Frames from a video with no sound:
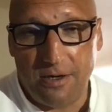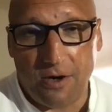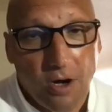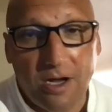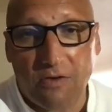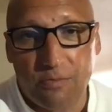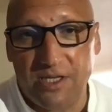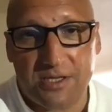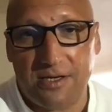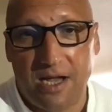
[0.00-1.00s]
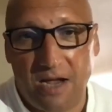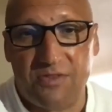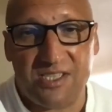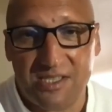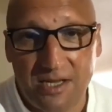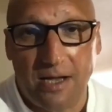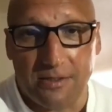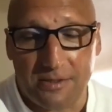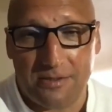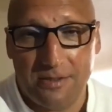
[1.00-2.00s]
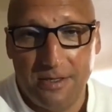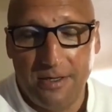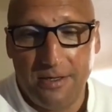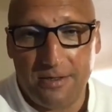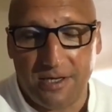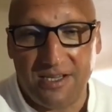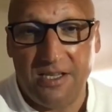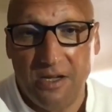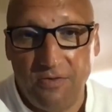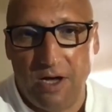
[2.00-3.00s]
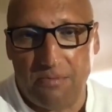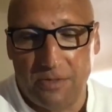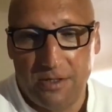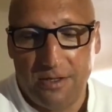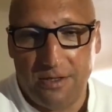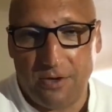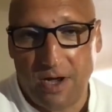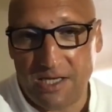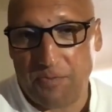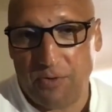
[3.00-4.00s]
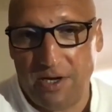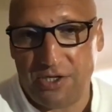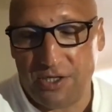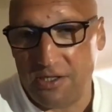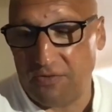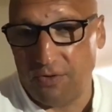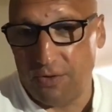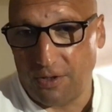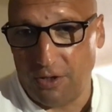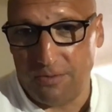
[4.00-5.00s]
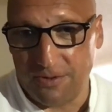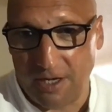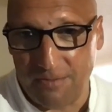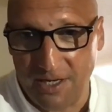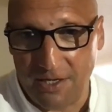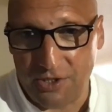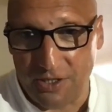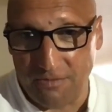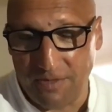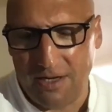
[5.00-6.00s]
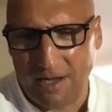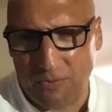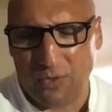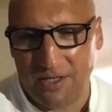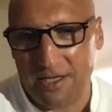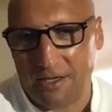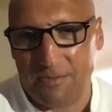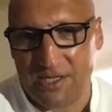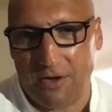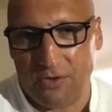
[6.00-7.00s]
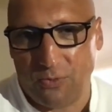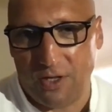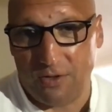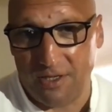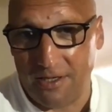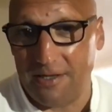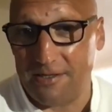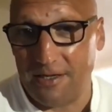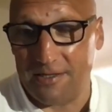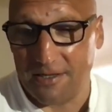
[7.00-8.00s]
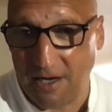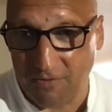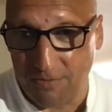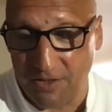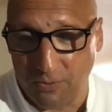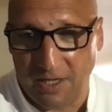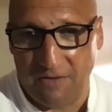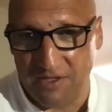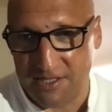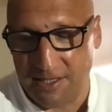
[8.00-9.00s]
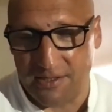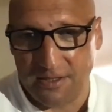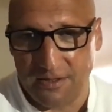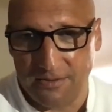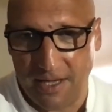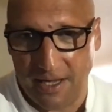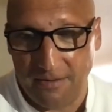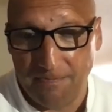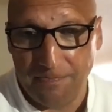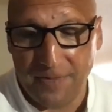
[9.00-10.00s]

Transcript: are governments going to have the sense to give up their aspirations for global domination? And that really comes down to whether the United States government will have the sense to do that.